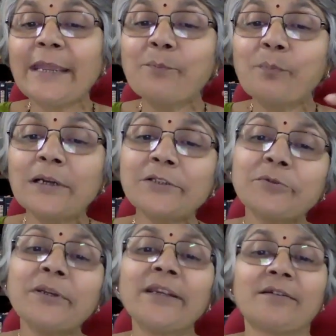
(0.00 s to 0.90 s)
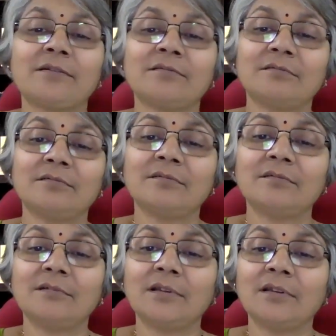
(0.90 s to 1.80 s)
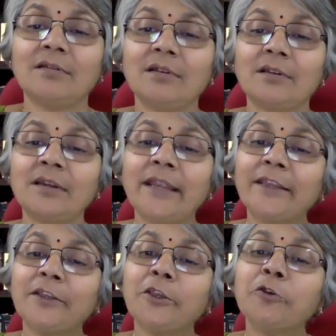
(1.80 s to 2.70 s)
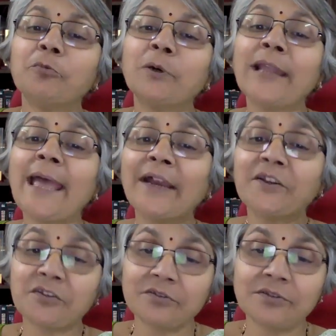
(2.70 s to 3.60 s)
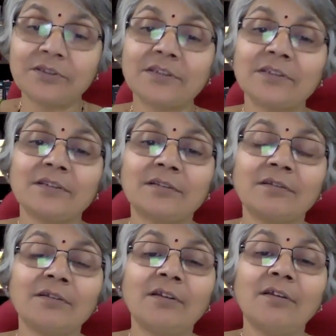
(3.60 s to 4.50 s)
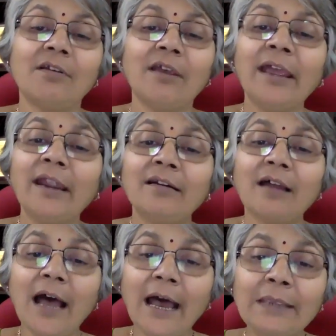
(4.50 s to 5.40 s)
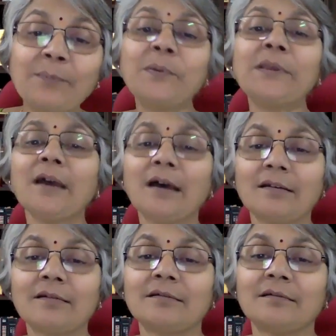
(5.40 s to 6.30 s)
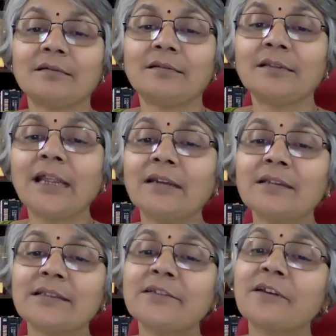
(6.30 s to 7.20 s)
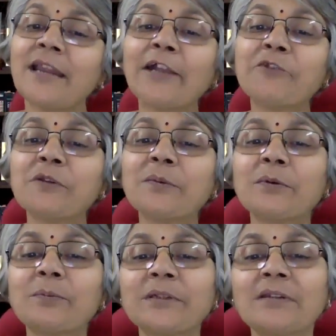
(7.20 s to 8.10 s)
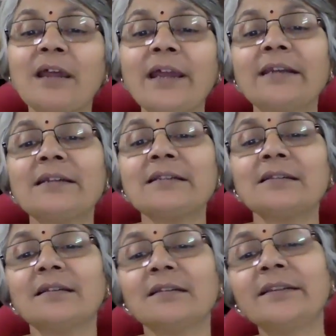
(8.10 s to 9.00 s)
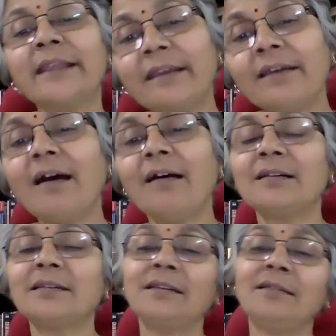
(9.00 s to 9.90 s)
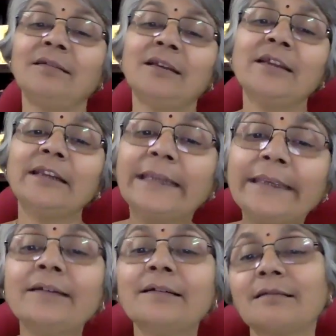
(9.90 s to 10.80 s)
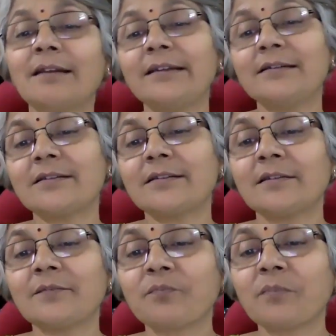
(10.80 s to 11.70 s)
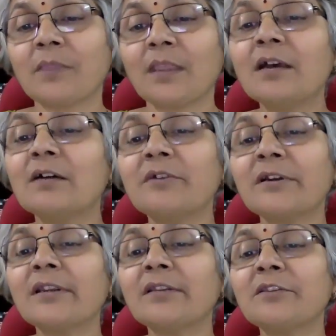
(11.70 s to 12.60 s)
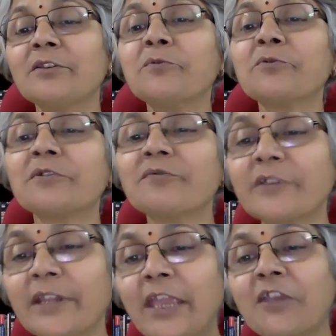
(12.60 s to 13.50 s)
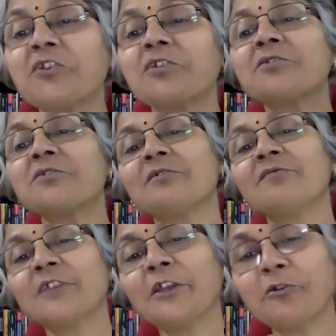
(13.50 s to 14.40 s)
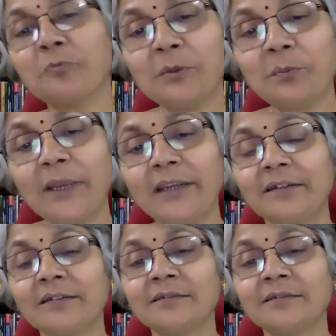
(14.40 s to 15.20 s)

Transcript: impersonate like human actions. And IPR, that is intellectual property rights, they are the legal rights governing the use of creations of the human mind.